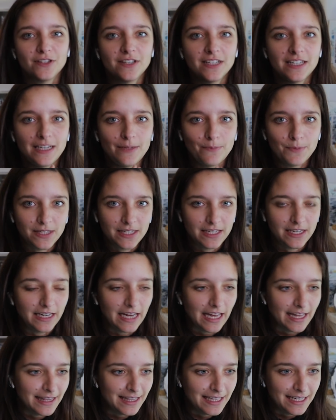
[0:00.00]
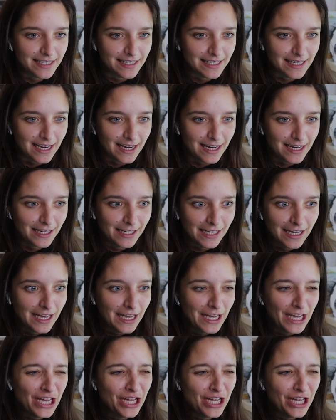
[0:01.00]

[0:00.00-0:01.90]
for the deep sea and these like